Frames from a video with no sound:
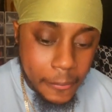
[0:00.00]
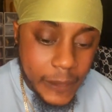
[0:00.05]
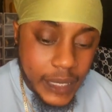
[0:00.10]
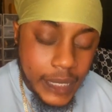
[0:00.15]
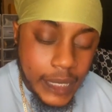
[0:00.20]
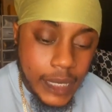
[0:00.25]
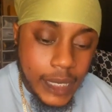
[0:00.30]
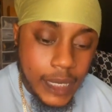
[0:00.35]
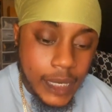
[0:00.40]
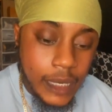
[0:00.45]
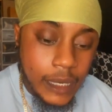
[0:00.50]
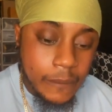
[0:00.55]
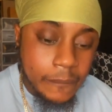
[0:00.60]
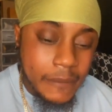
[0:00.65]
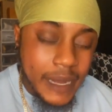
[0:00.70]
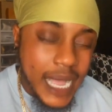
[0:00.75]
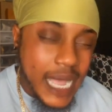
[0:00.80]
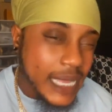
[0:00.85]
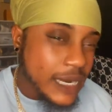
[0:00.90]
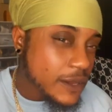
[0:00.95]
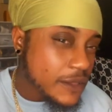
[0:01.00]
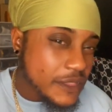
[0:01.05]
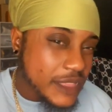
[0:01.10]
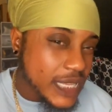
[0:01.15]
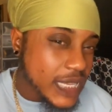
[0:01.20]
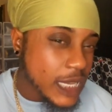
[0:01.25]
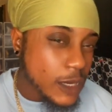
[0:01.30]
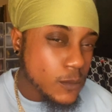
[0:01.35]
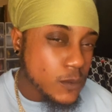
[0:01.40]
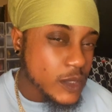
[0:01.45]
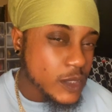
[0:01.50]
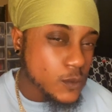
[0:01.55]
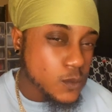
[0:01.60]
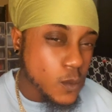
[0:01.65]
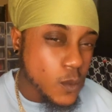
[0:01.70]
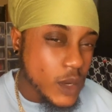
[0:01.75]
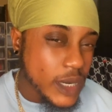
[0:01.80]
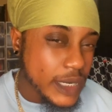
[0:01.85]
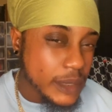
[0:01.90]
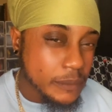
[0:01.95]
I don't think it was
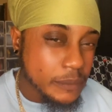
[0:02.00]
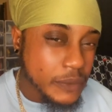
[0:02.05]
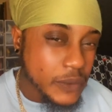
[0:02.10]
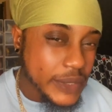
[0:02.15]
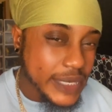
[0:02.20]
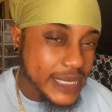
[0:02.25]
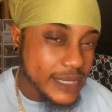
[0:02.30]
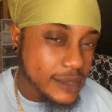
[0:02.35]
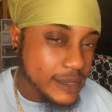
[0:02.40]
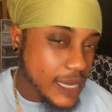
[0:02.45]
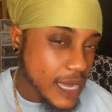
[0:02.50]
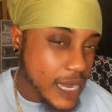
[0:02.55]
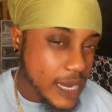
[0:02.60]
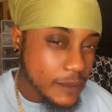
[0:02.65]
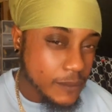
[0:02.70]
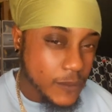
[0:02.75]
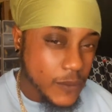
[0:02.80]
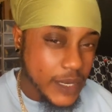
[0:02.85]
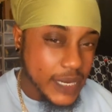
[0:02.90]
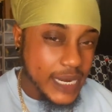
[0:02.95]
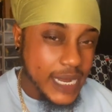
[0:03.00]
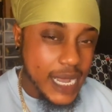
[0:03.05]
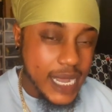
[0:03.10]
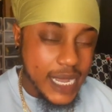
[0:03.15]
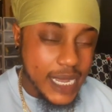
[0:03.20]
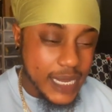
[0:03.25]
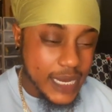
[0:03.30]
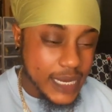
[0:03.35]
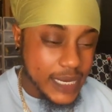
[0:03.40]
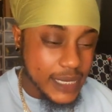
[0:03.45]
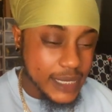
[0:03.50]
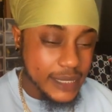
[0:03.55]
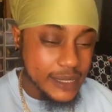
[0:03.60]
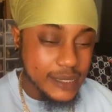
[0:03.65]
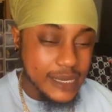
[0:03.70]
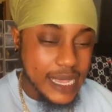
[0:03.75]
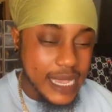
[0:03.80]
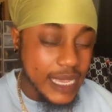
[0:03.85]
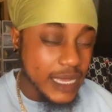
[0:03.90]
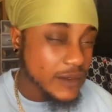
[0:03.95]
one point in time where I
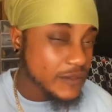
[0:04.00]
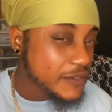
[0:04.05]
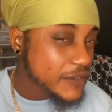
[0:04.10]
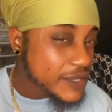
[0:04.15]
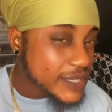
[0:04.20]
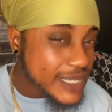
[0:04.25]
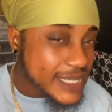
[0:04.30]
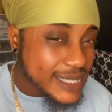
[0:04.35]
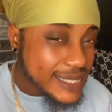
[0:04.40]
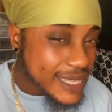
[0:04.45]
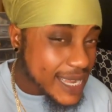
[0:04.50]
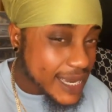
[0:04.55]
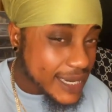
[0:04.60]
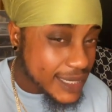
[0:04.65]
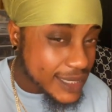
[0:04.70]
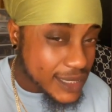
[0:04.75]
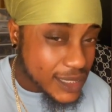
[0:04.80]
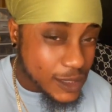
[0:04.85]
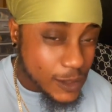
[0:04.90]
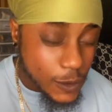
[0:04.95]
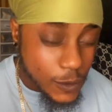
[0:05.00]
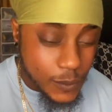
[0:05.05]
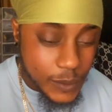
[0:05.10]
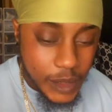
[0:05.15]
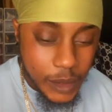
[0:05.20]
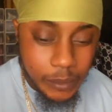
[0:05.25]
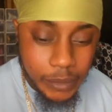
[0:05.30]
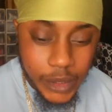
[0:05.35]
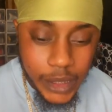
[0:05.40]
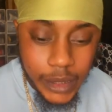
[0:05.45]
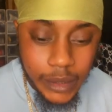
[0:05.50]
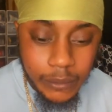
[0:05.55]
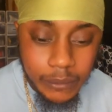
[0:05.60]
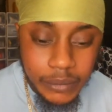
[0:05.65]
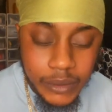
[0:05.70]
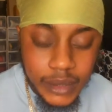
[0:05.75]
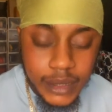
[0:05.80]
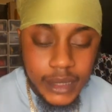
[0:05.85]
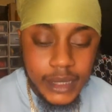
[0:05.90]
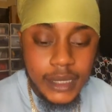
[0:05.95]
ever decided to go with the
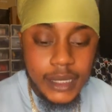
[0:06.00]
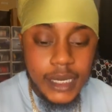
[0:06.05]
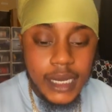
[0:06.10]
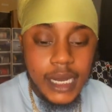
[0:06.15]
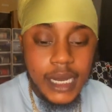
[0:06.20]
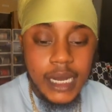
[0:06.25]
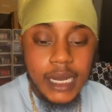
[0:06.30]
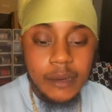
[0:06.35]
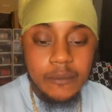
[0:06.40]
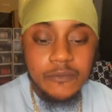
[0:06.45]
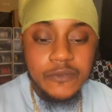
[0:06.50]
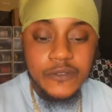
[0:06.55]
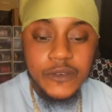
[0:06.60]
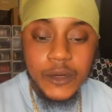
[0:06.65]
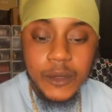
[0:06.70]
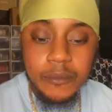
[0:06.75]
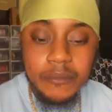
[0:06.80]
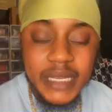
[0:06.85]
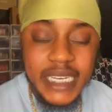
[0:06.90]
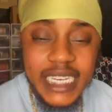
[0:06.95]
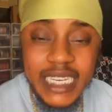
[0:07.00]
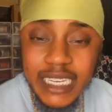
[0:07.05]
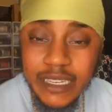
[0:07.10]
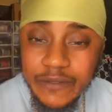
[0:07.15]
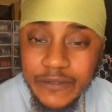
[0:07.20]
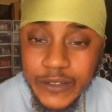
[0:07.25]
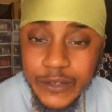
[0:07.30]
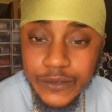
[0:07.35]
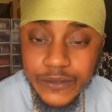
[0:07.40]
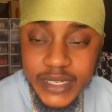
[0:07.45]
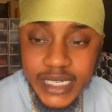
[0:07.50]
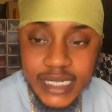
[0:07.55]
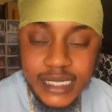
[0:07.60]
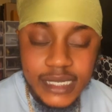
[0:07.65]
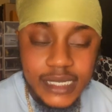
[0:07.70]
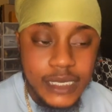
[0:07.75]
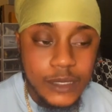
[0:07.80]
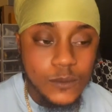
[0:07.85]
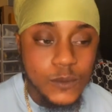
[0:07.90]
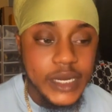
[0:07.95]
pump. For many different
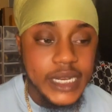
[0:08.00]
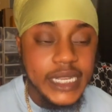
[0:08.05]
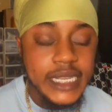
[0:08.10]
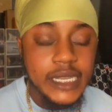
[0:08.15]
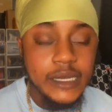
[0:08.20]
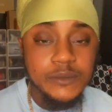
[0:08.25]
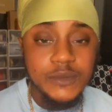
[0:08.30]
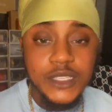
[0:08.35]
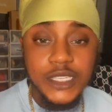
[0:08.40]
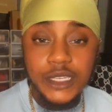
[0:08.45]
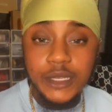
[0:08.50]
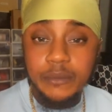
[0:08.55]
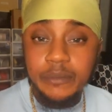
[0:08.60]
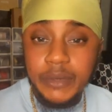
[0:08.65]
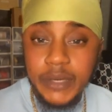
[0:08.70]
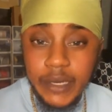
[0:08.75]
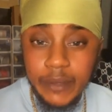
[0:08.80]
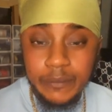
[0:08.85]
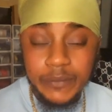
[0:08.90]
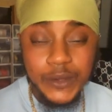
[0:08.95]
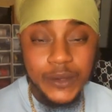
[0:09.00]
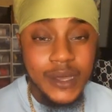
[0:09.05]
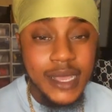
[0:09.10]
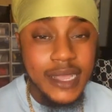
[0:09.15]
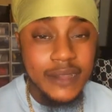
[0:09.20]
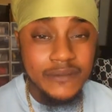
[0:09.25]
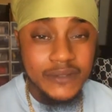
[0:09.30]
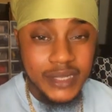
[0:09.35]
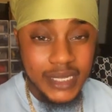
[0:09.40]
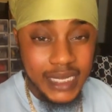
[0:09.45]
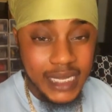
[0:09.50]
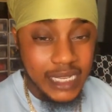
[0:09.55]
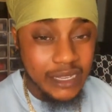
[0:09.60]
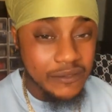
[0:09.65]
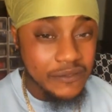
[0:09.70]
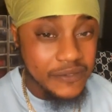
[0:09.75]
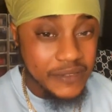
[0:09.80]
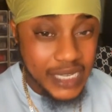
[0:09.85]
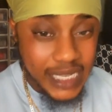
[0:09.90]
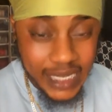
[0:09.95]
reasons. When it comes to the pump, you have the
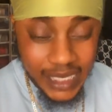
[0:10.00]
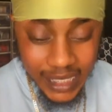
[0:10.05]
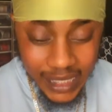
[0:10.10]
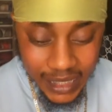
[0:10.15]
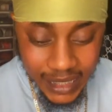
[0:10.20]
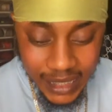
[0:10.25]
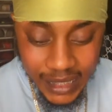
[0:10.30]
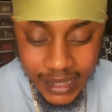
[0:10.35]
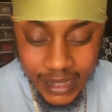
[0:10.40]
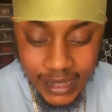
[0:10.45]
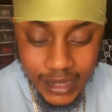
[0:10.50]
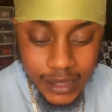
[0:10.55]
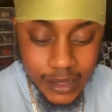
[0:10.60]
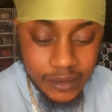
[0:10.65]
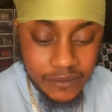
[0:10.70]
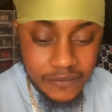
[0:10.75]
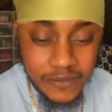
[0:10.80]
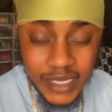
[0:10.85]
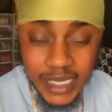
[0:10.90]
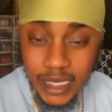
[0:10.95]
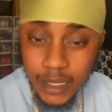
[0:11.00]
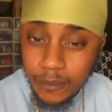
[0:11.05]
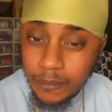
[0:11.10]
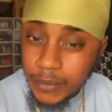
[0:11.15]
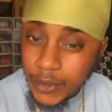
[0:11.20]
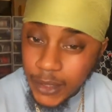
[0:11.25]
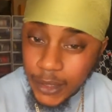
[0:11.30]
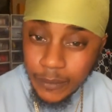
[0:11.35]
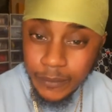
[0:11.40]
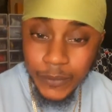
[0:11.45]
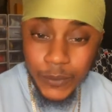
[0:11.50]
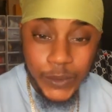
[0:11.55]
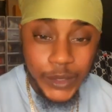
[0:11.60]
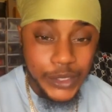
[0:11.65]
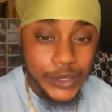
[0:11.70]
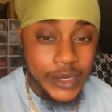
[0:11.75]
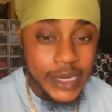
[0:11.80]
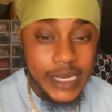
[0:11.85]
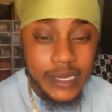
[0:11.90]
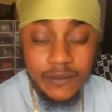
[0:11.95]
inflated. It's an inflating pump where
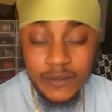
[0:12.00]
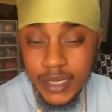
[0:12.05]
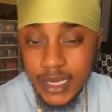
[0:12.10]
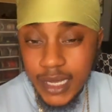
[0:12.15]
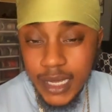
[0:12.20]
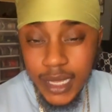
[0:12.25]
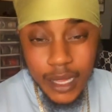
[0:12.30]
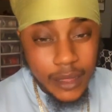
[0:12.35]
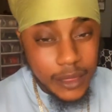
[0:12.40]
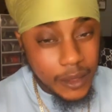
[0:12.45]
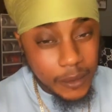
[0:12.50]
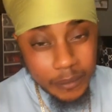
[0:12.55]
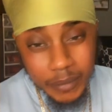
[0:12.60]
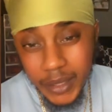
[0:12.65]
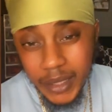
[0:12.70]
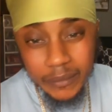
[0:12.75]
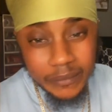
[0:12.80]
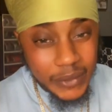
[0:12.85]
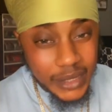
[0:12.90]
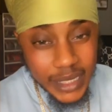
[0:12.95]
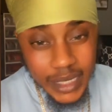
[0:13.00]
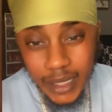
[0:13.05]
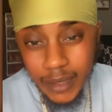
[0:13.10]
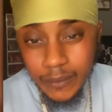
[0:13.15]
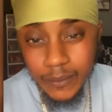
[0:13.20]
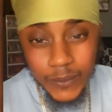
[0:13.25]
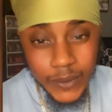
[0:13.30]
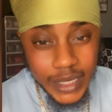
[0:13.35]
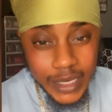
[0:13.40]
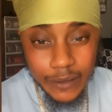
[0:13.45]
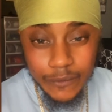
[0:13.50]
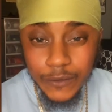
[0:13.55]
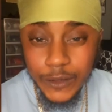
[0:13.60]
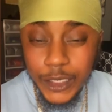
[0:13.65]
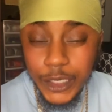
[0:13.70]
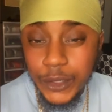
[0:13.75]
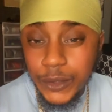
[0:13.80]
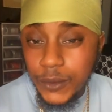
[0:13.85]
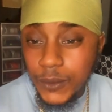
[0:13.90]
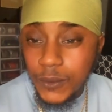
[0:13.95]
you have to pump it up whenever
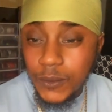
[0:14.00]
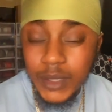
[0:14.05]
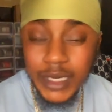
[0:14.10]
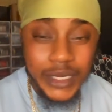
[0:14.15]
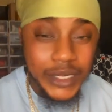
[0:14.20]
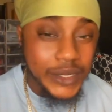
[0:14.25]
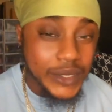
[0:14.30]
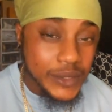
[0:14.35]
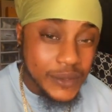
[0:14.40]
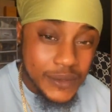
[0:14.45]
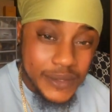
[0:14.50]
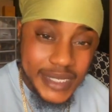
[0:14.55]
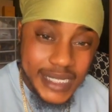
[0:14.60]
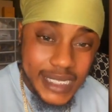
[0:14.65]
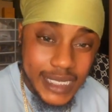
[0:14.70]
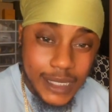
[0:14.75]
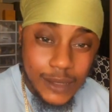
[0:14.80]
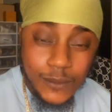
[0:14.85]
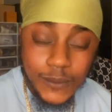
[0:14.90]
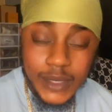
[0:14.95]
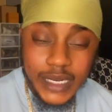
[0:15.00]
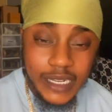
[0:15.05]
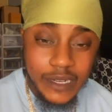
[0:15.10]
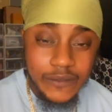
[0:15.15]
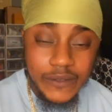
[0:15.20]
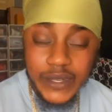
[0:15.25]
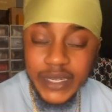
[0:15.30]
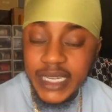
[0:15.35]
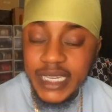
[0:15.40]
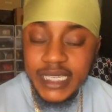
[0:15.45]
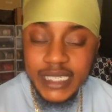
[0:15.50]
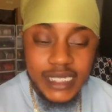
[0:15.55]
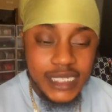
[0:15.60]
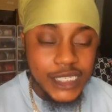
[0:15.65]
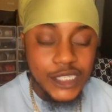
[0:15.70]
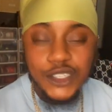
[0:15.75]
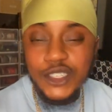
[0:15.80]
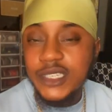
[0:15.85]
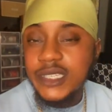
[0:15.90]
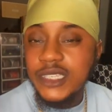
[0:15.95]
you want to use it, whenever
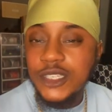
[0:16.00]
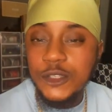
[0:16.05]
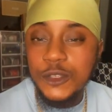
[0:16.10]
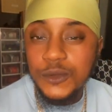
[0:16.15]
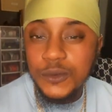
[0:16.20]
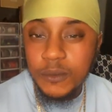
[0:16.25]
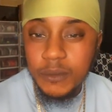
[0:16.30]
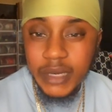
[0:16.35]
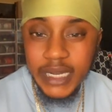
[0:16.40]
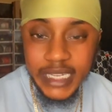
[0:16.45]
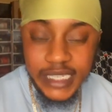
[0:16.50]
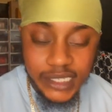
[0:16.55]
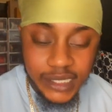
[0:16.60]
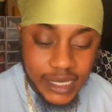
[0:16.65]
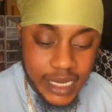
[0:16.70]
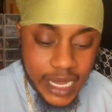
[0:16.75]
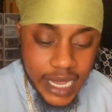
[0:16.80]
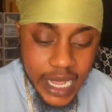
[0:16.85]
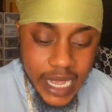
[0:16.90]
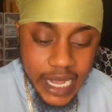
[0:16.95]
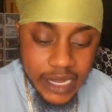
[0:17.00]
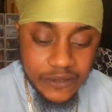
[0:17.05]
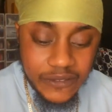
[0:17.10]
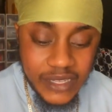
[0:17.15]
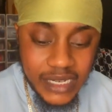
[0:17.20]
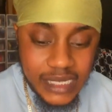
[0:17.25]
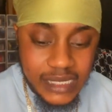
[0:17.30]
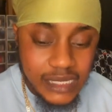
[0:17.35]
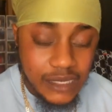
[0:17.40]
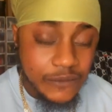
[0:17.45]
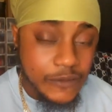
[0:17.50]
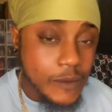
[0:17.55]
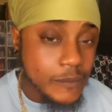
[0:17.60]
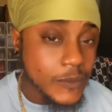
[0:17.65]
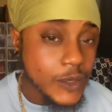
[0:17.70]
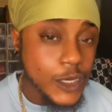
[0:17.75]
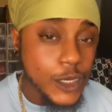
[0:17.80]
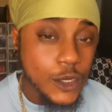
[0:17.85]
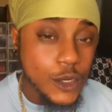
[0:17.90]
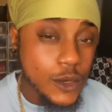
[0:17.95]
it's just too much. I feel as if I'm
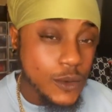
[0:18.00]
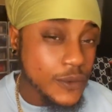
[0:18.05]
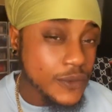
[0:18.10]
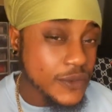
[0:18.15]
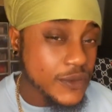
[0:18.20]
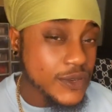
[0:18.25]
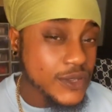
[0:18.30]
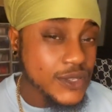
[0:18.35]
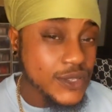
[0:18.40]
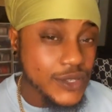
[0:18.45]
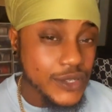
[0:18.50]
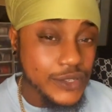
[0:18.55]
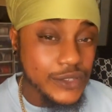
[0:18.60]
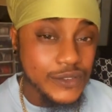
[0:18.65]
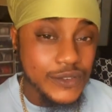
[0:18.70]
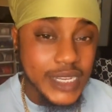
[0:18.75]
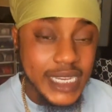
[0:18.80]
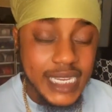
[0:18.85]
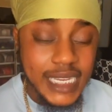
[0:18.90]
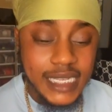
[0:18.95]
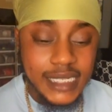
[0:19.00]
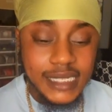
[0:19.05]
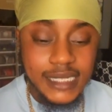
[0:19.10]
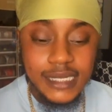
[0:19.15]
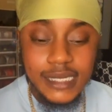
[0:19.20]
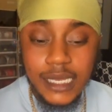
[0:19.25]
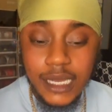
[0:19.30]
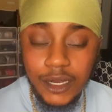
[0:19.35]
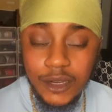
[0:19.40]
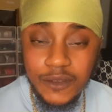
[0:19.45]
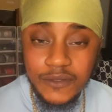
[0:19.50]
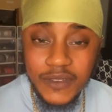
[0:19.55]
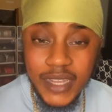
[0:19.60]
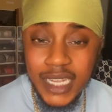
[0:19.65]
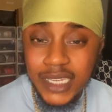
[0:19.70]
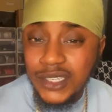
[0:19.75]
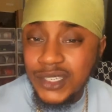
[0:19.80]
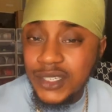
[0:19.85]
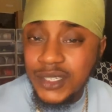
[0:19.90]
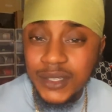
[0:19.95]
going to go through the surgery itself,
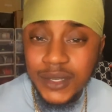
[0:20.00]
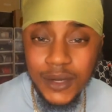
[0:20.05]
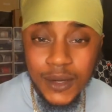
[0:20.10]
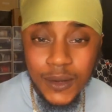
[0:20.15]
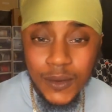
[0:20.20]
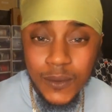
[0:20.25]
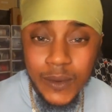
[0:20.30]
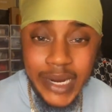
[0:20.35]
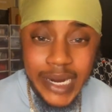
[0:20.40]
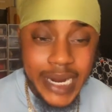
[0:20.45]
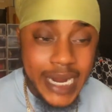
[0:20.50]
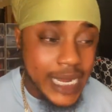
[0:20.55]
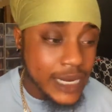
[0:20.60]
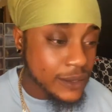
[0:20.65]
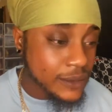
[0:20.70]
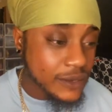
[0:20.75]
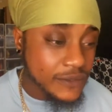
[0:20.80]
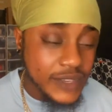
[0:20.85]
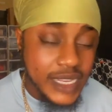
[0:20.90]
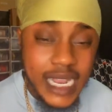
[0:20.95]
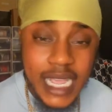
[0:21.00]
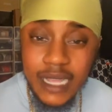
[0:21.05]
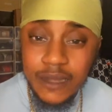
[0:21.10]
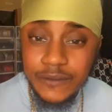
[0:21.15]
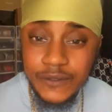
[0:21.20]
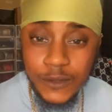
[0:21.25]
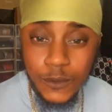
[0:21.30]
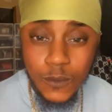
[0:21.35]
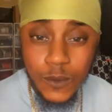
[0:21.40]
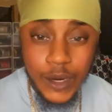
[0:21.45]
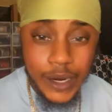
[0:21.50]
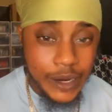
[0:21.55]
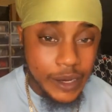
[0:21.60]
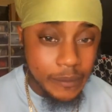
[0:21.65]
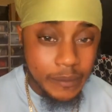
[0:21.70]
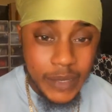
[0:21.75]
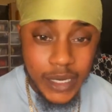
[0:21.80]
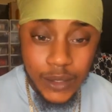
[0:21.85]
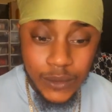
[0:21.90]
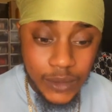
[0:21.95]
I should go where I don't even have to worry
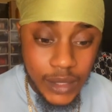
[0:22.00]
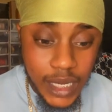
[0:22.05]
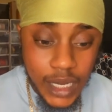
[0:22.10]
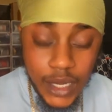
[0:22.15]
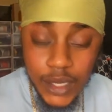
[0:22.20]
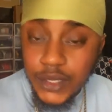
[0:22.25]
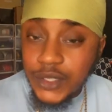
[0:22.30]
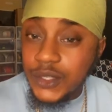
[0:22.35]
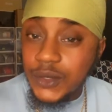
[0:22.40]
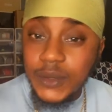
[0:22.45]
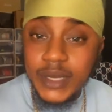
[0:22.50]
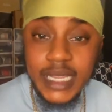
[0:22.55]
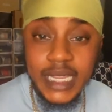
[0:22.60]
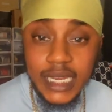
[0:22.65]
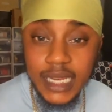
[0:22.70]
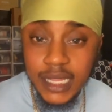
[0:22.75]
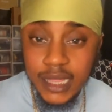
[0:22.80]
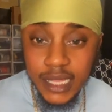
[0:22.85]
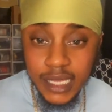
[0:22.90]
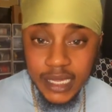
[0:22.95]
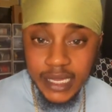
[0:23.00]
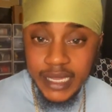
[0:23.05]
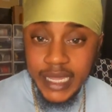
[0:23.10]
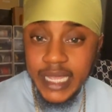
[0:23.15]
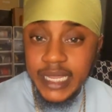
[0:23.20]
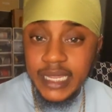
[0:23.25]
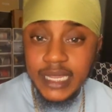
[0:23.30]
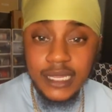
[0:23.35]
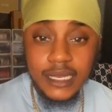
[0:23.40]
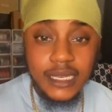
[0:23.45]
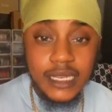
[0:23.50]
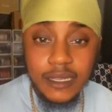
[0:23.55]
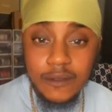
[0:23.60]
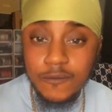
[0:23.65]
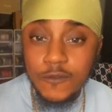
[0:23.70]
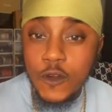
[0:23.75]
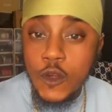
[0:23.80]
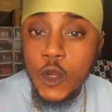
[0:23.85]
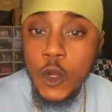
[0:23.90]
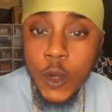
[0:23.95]
about doing anything. I can
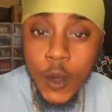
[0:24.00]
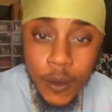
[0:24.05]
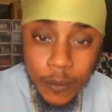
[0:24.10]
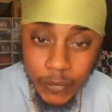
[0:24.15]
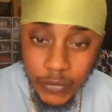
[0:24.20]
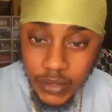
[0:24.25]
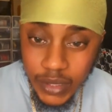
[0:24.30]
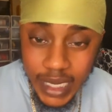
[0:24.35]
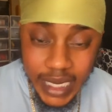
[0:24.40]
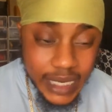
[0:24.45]
live normal.